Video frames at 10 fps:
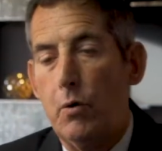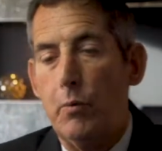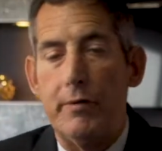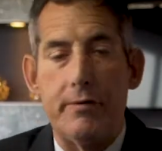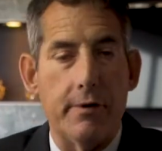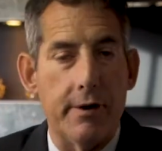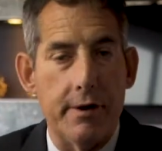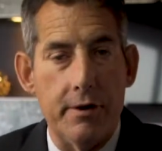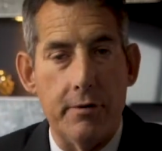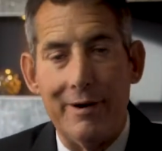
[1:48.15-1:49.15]
With your
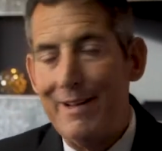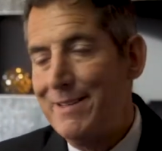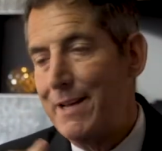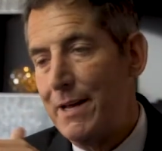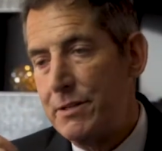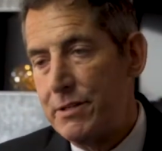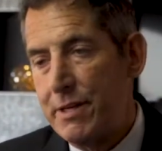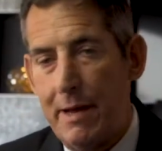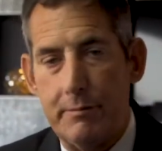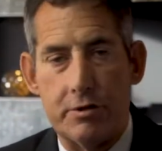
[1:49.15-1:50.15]
annuities,
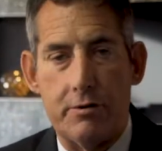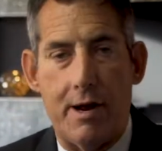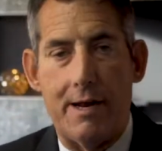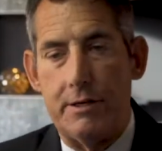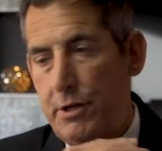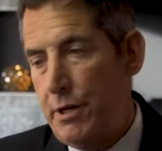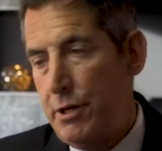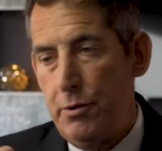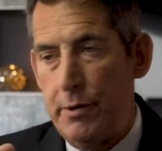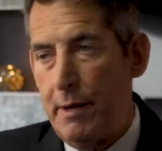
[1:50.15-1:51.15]
same strategy.
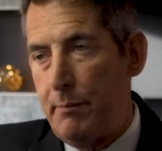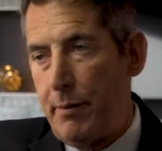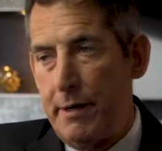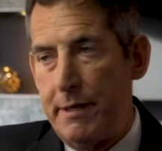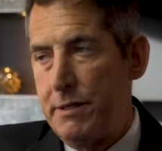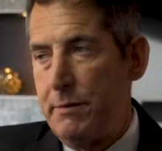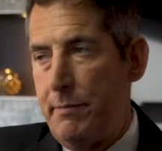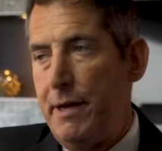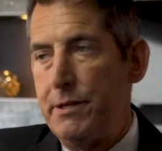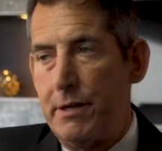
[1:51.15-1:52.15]
You get
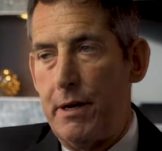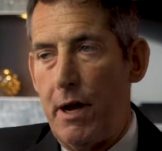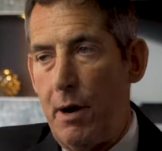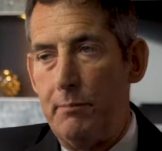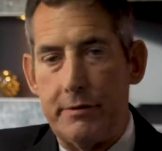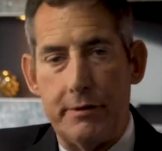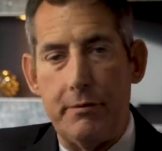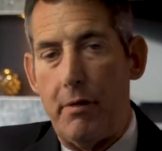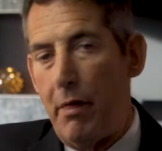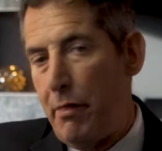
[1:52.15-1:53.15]
participation up
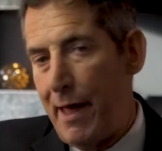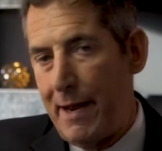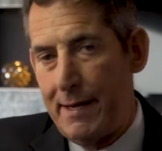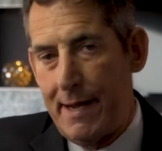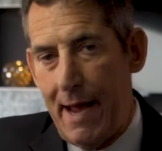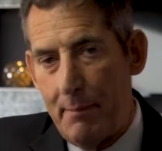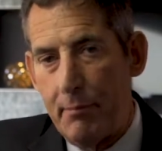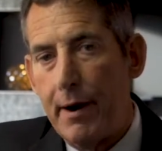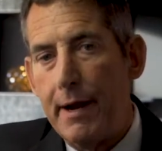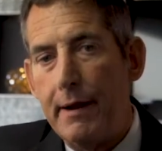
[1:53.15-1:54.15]
to that
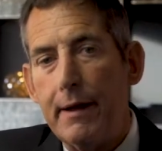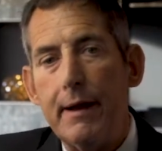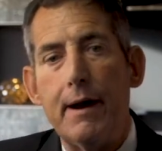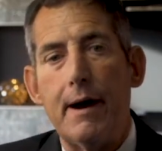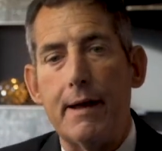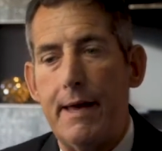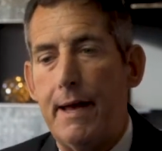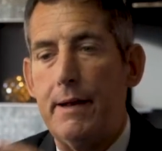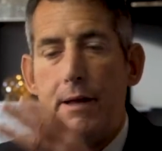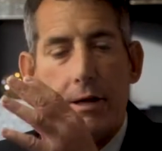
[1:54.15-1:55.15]
cap rate.
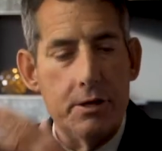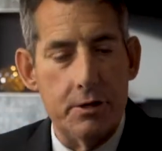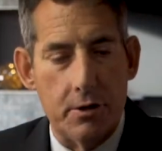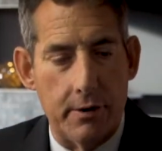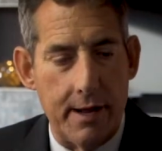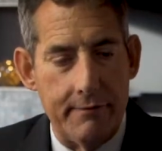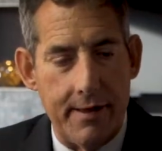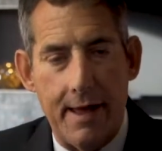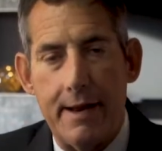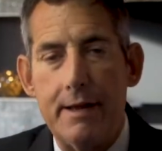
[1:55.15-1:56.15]
Again, you don't have
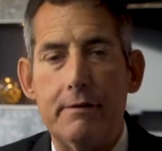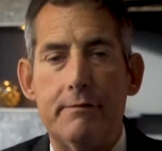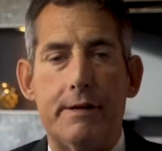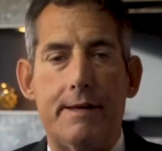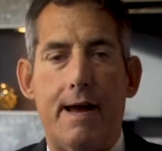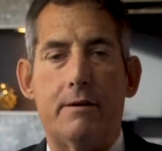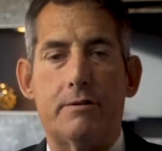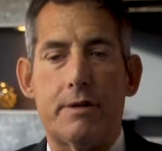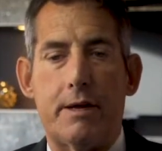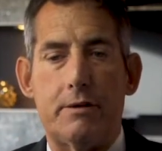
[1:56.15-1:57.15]
any of the
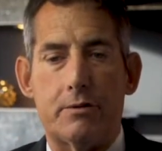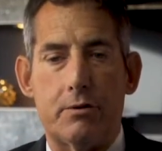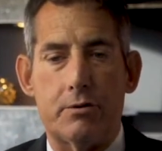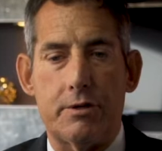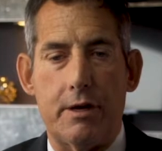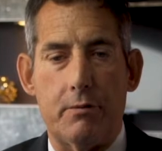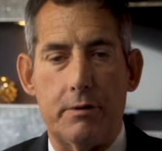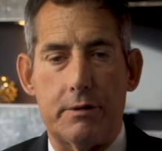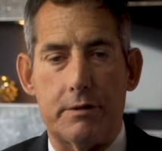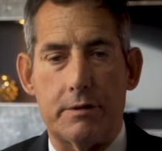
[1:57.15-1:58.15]
downside associated
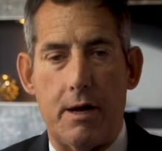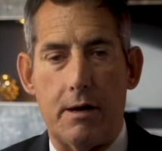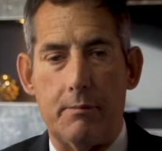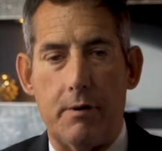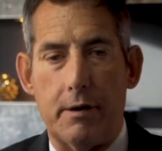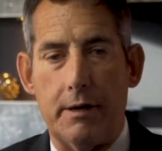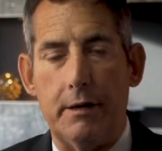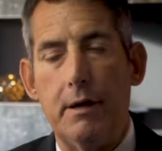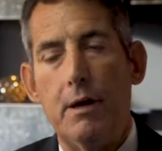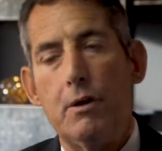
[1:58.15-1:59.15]
with the stock
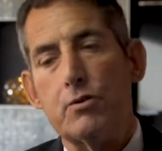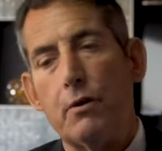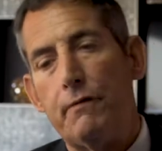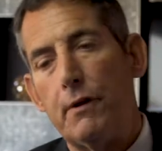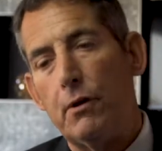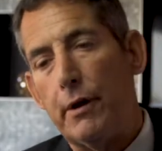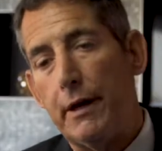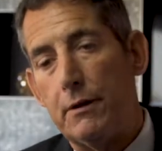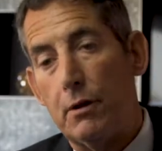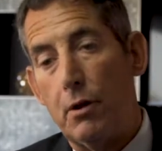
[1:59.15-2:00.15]
market. So if you
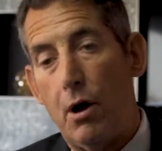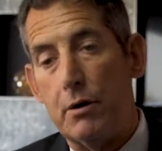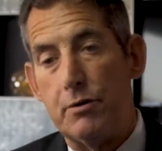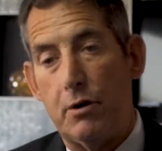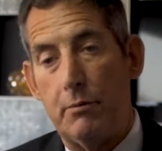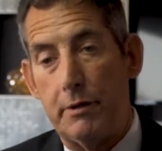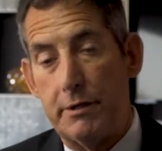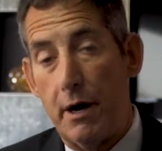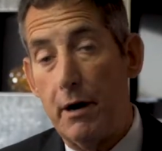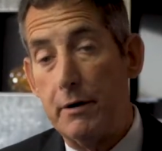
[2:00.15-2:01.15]
look at the long-term
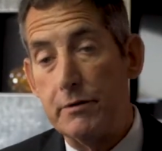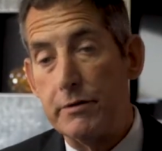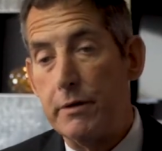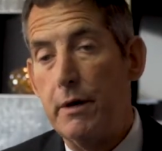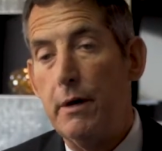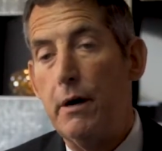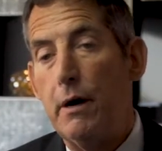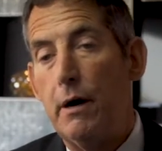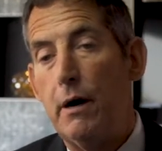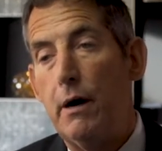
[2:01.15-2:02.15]
returns
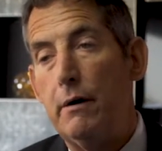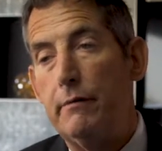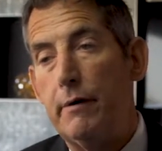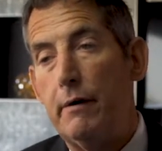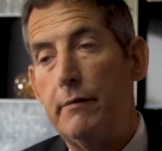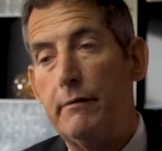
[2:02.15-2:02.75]
of